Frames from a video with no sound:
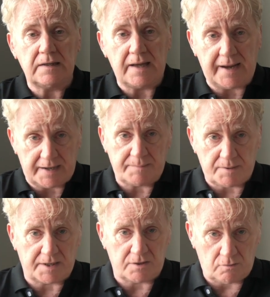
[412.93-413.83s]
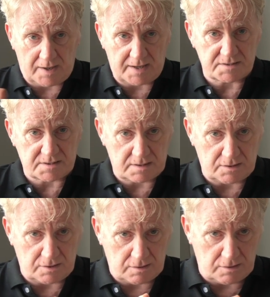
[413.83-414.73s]
anybody who has
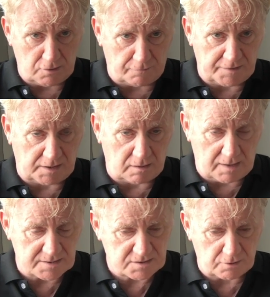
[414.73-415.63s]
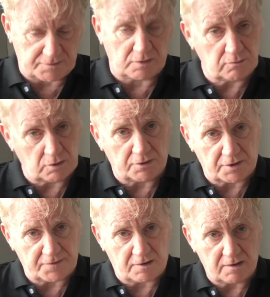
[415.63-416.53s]
Novillo loaded
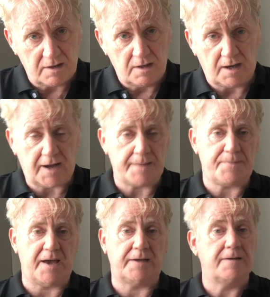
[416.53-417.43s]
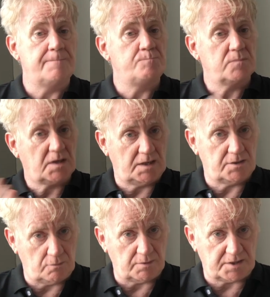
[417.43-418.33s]
on their iPad can
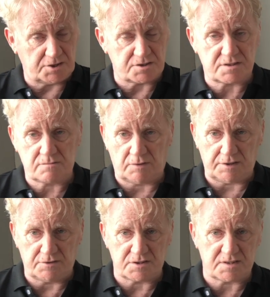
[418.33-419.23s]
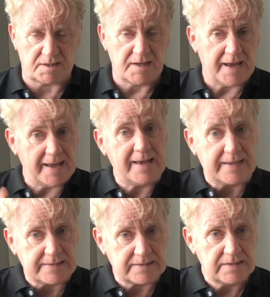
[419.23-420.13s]
do what you just said.
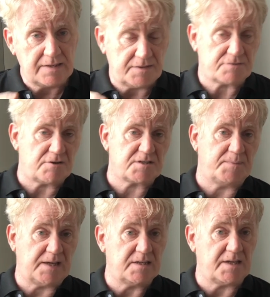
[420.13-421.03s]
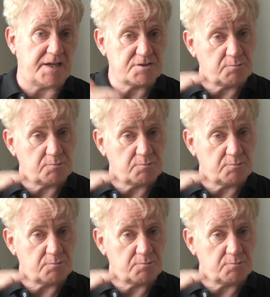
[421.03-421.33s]
And this recipe contains